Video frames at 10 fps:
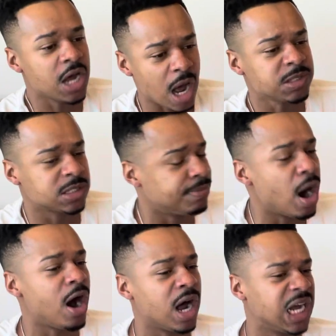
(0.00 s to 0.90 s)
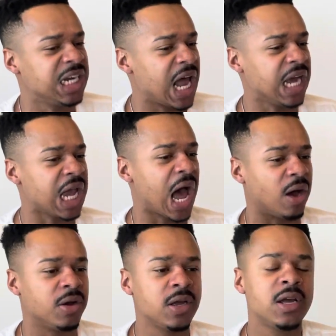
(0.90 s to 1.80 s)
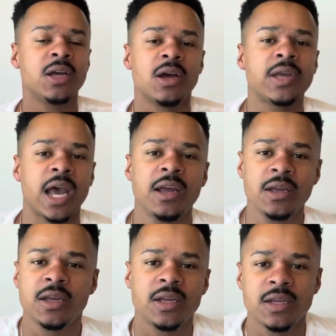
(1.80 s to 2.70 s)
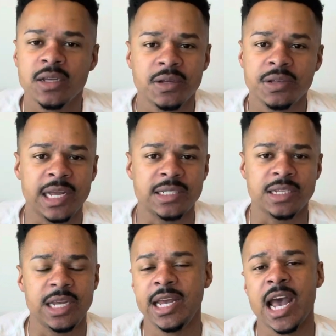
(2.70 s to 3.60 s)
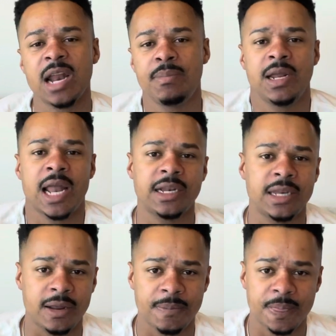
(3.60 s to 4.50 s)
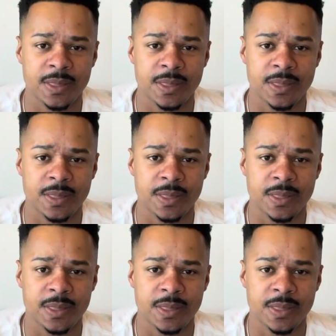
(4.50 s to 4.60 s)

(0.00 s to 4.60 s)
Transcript: I'm smart. I ain't like y'all. Okay? Listen, you ain't got to be like that.